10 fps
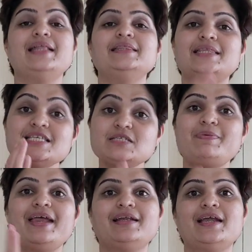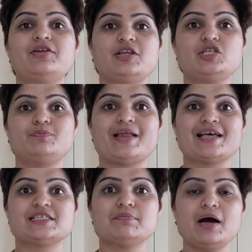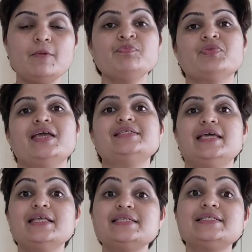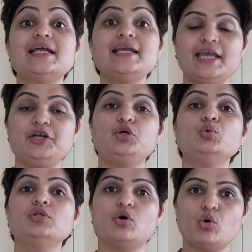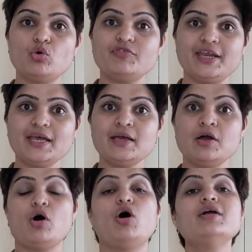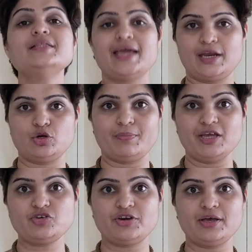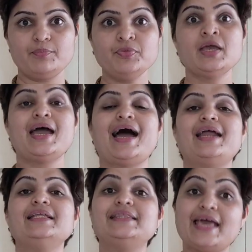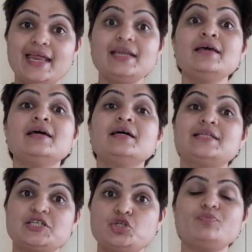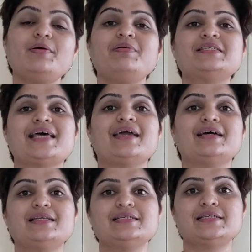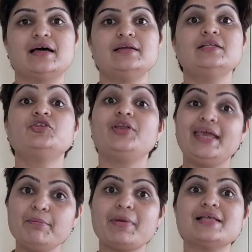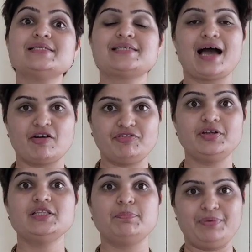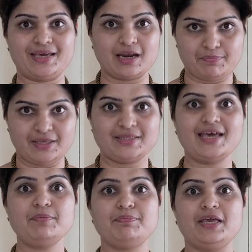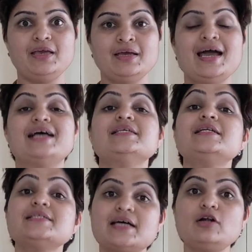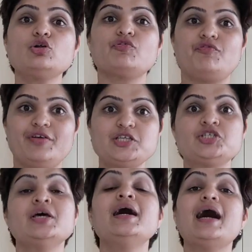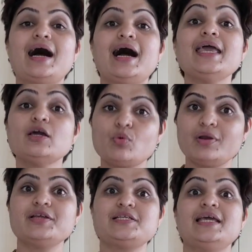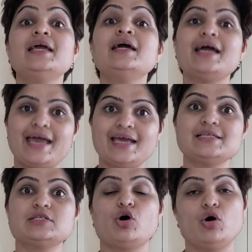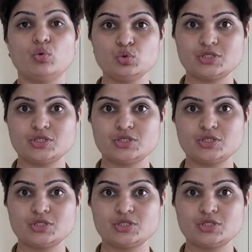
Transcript: and this platelet-rich plasma is instilled into the ovary or the endometrium, and then test tube baby cycle is done 3 months after the PRP therapy, as a result of which high quality eggs or